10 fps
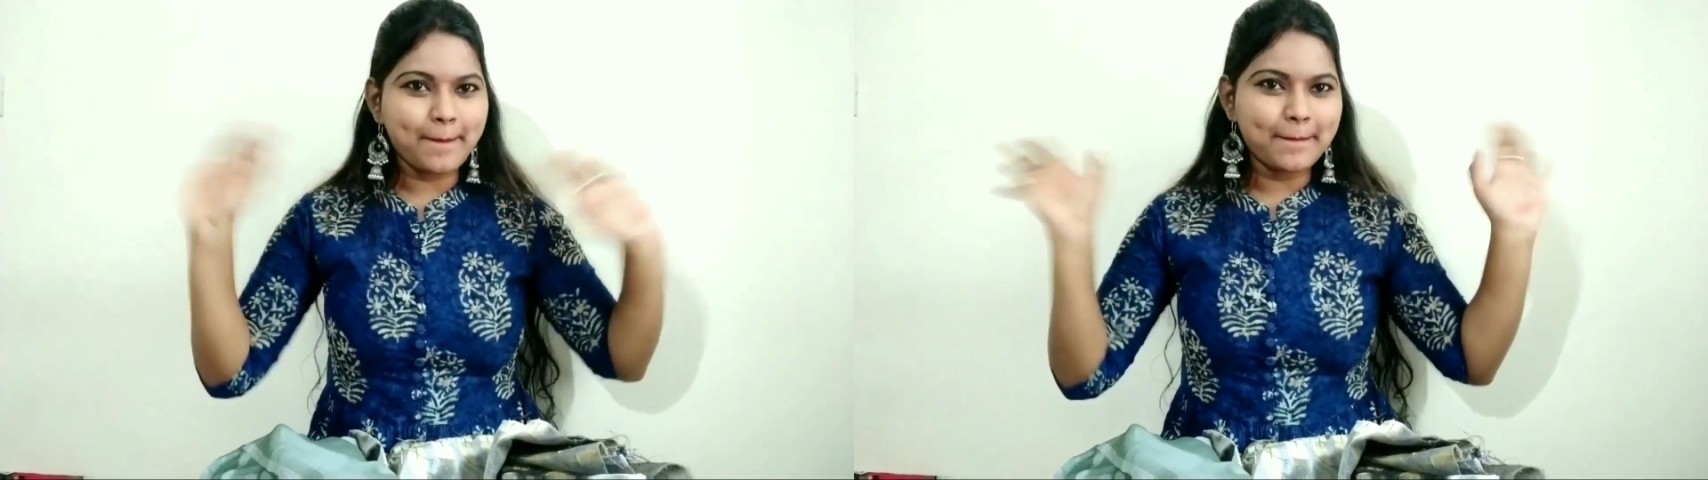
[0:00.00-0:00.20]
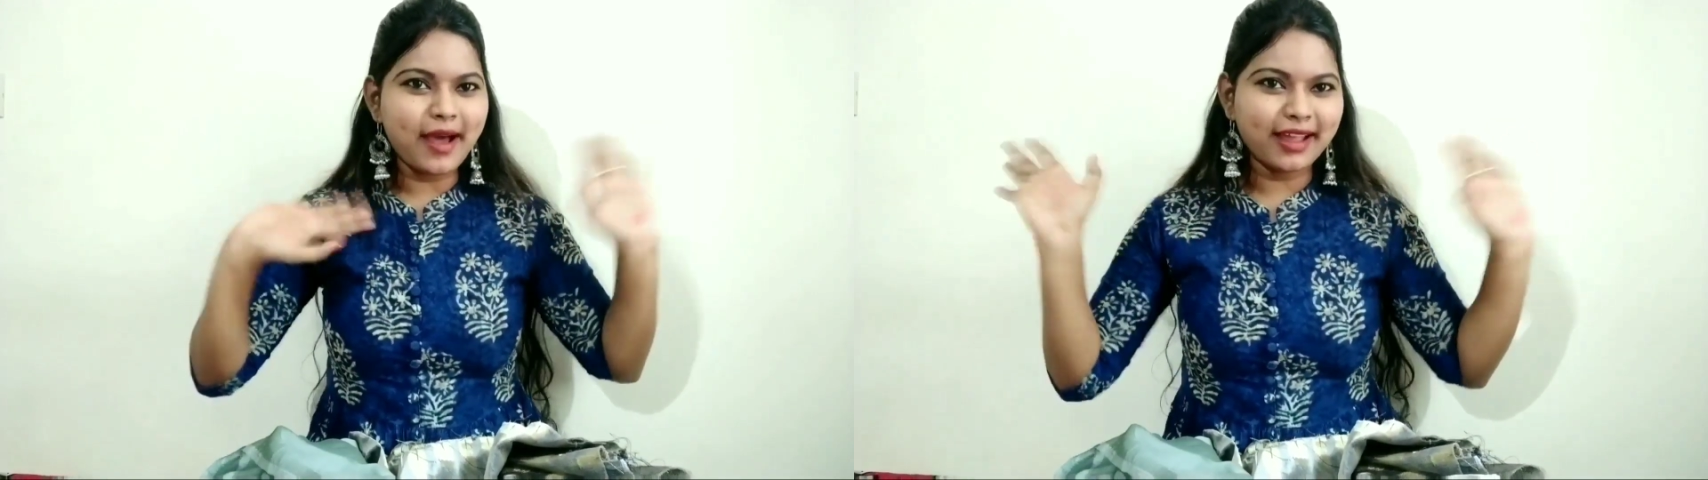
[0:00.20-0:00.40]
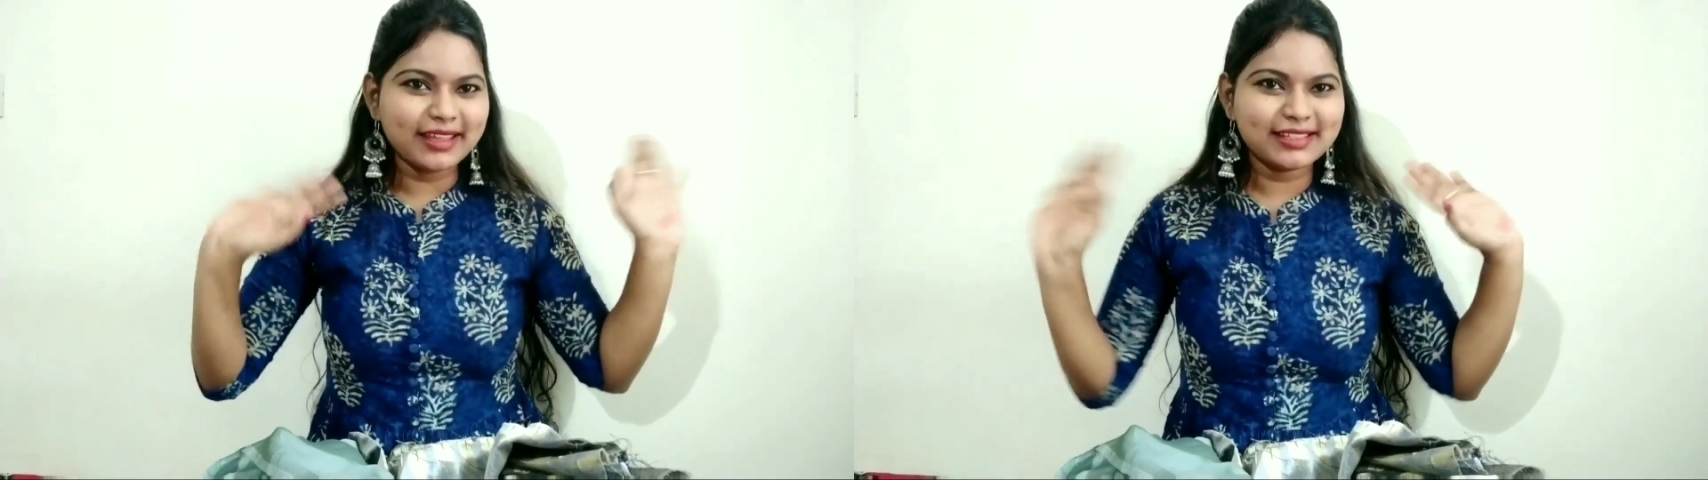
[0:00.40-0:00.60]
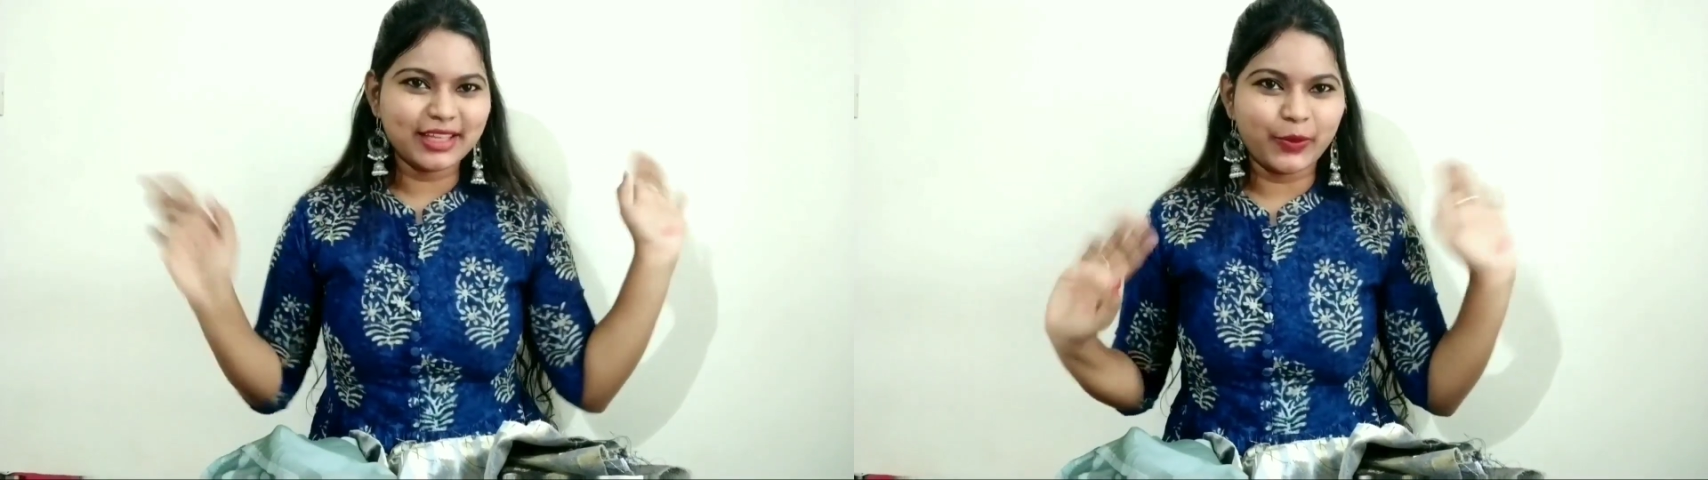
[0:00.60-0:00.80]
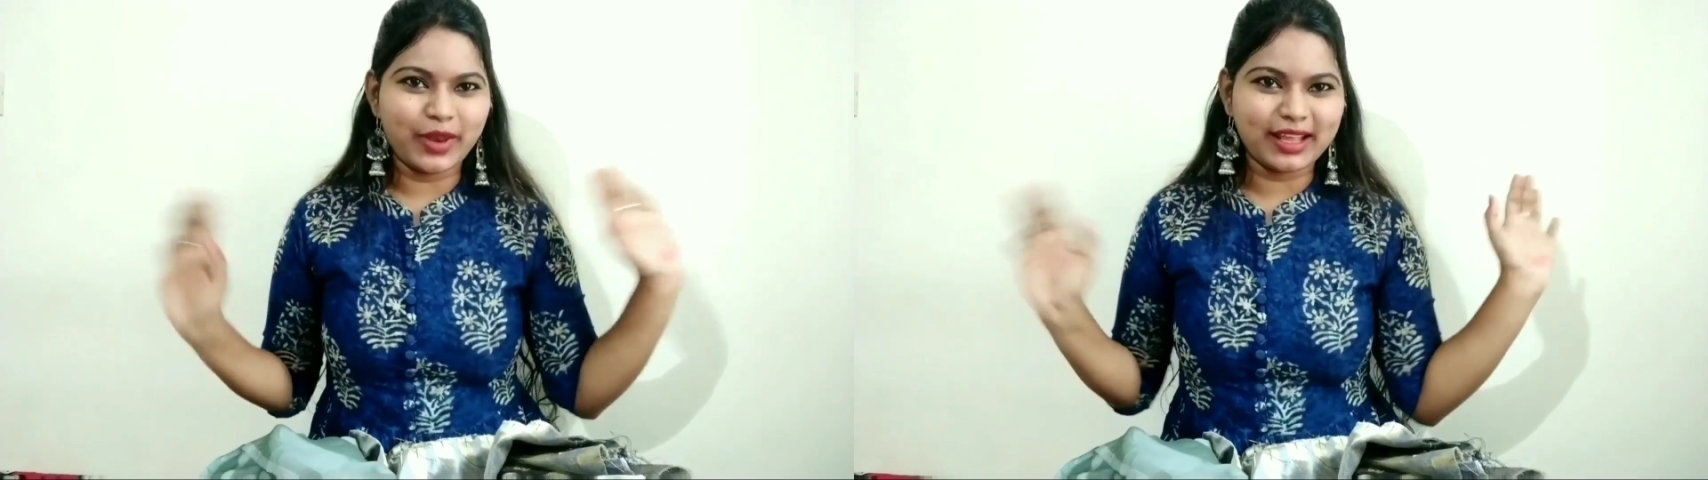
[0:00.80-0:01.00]
Bye.
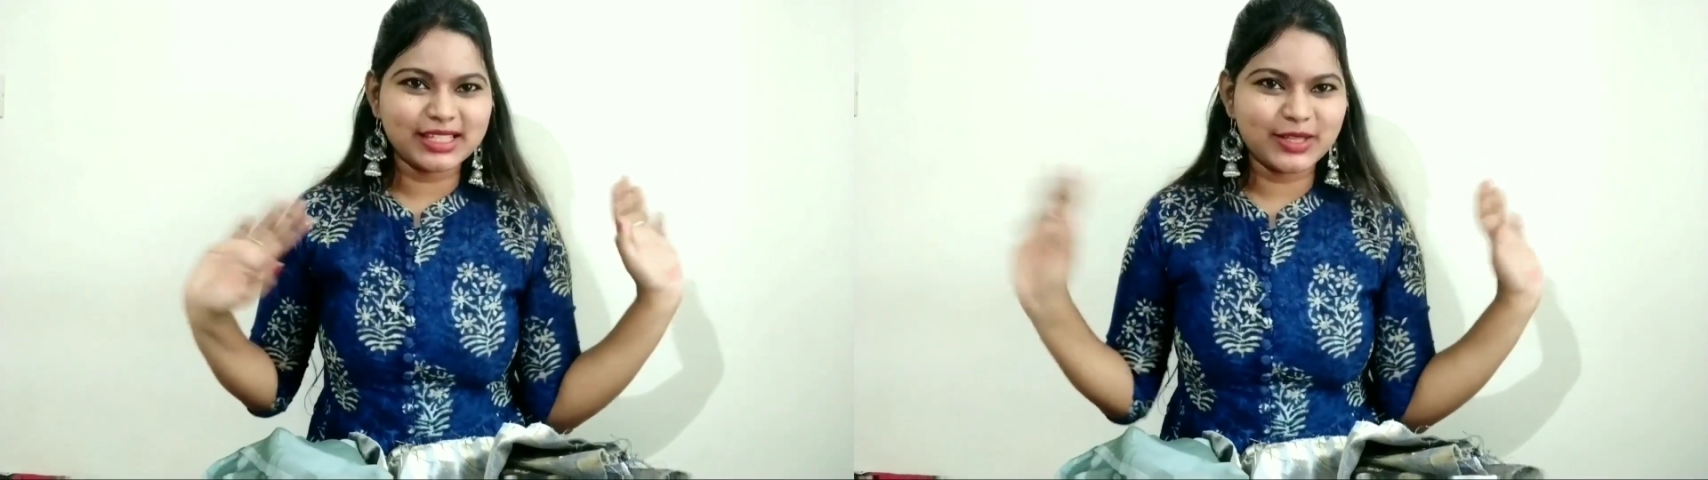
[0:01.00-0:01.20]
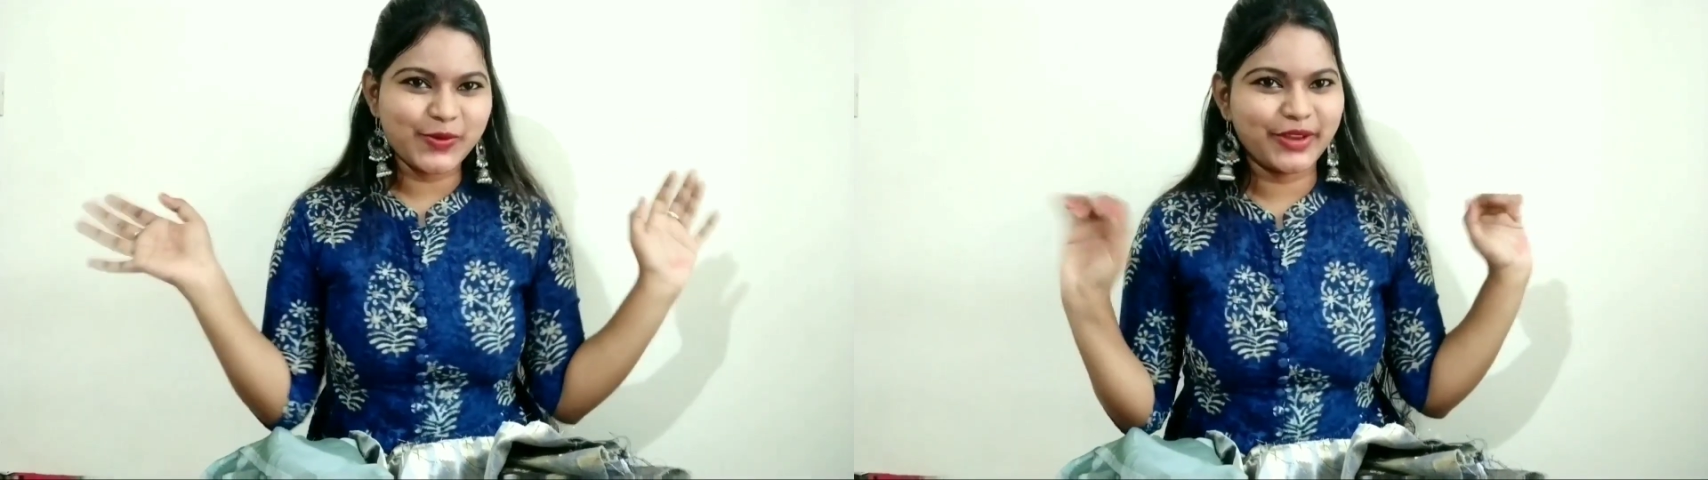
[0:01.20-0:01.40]
See you next time.